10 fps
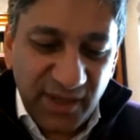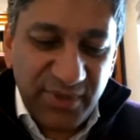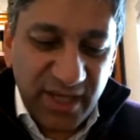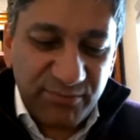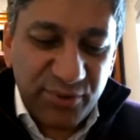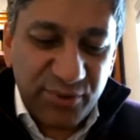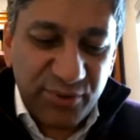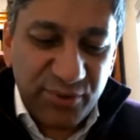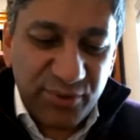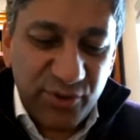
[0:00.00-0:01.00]
being
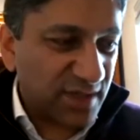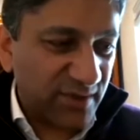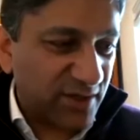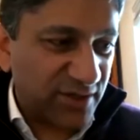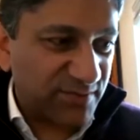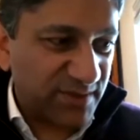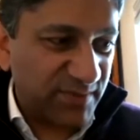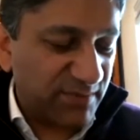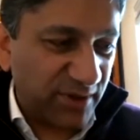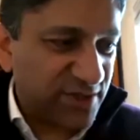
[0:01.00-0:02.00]
approached,
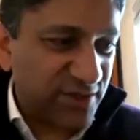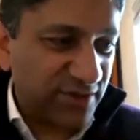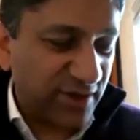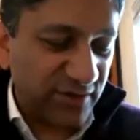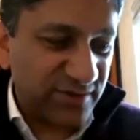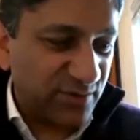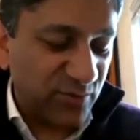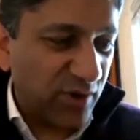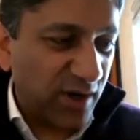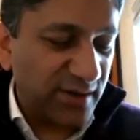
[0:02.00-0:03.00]
must have been about
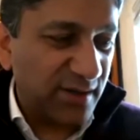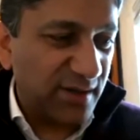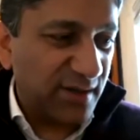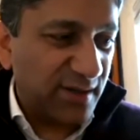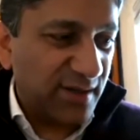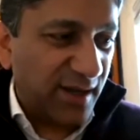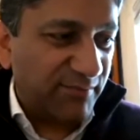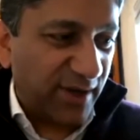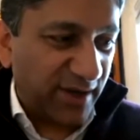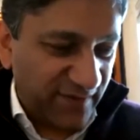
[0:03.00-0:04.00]
2001,
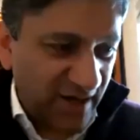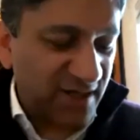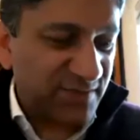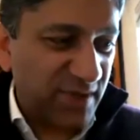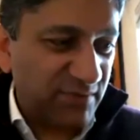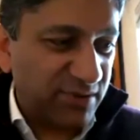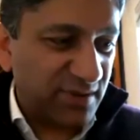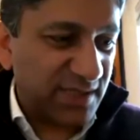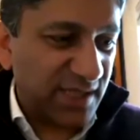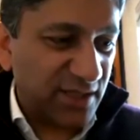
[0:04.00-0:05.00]
by various
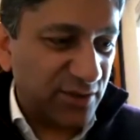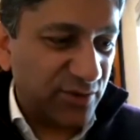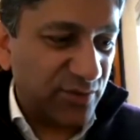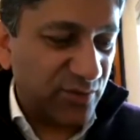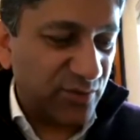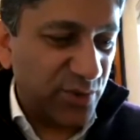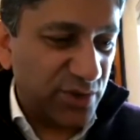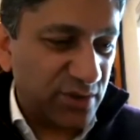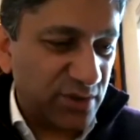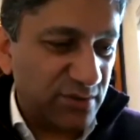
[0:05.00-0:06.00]
people saying, look,
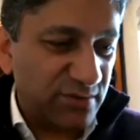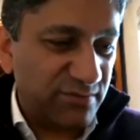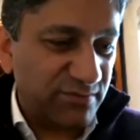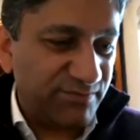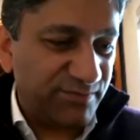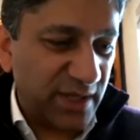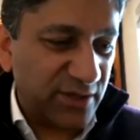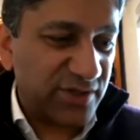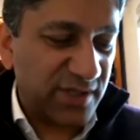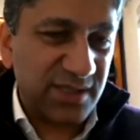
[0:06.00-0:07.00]
would you be
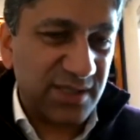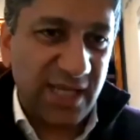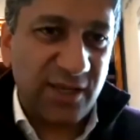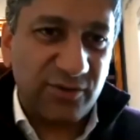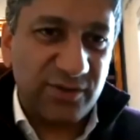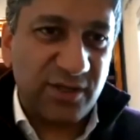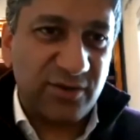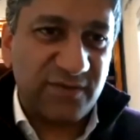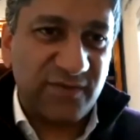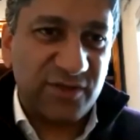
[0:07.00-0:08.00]
interested in taking on
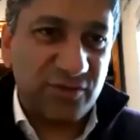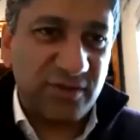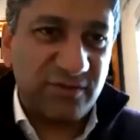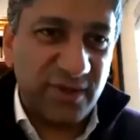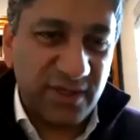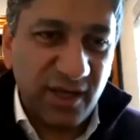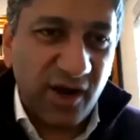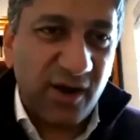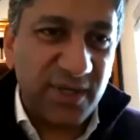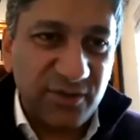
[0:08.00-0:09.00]
security for the shul? You've been in the
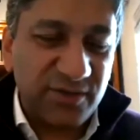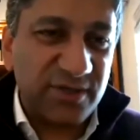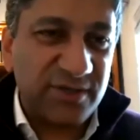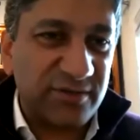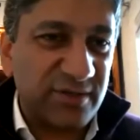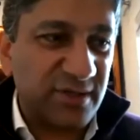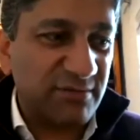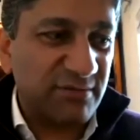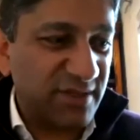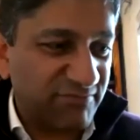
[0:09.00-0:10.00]
army, you know what you're doing.
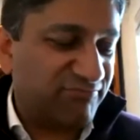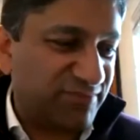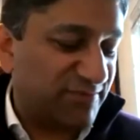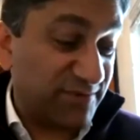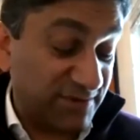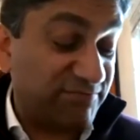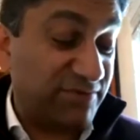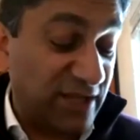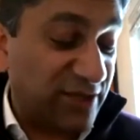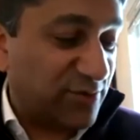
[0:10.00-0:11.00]
We
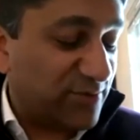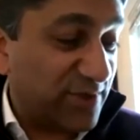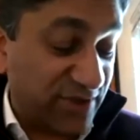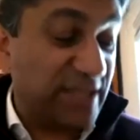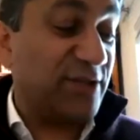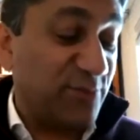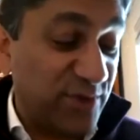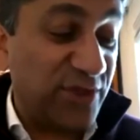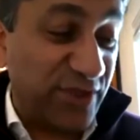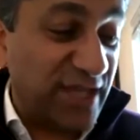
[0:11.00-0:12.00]
think
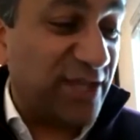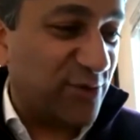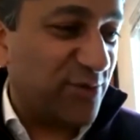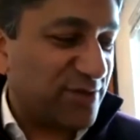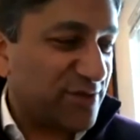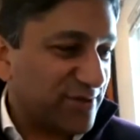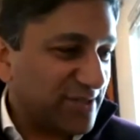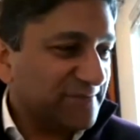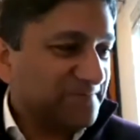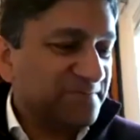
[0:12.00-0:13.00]
you know what you're
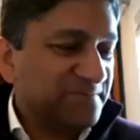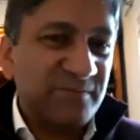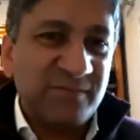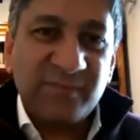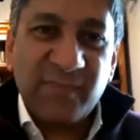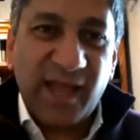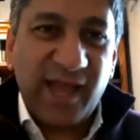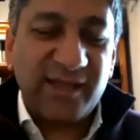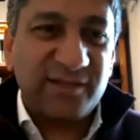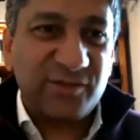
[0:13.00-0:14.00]
doing.
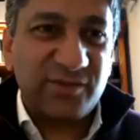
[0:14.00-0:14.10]
And so